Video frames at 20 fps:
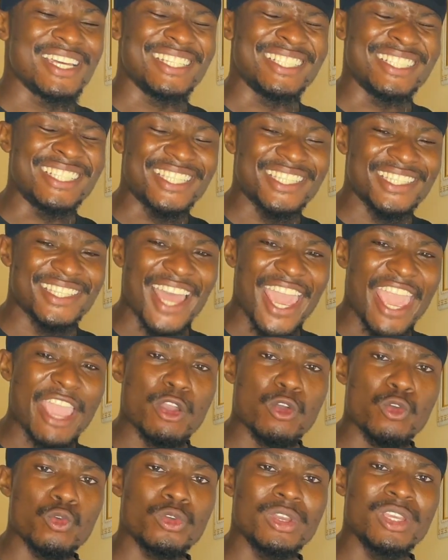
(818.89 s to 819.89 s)
the
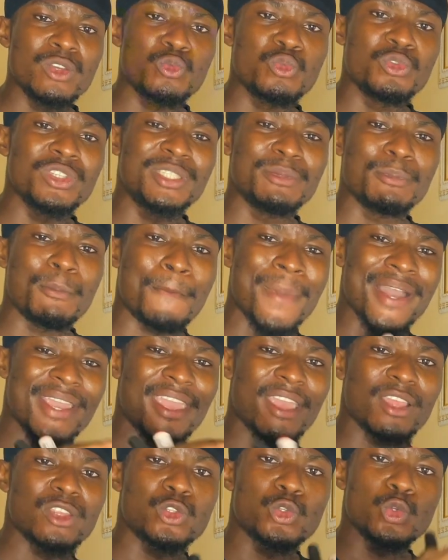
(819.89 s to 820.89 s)
cycle in which
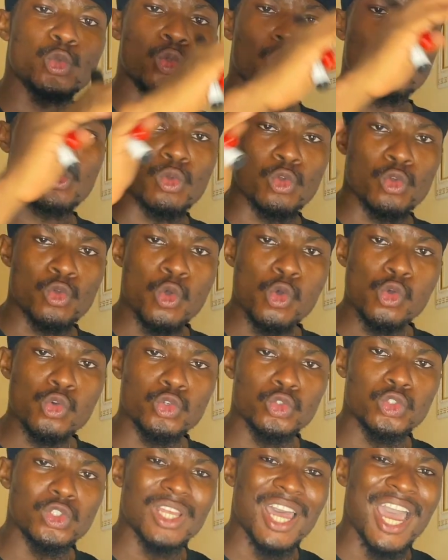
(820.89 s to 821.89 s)
market
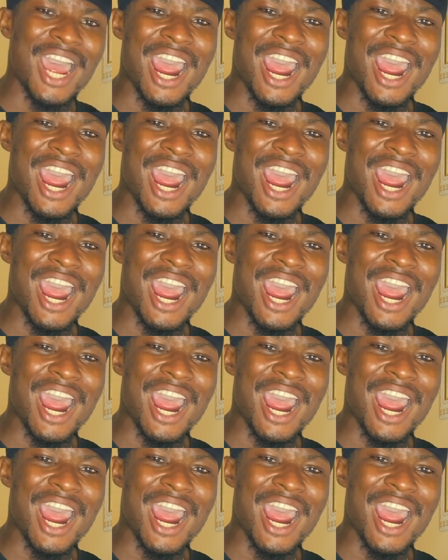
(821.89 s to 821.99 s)
goes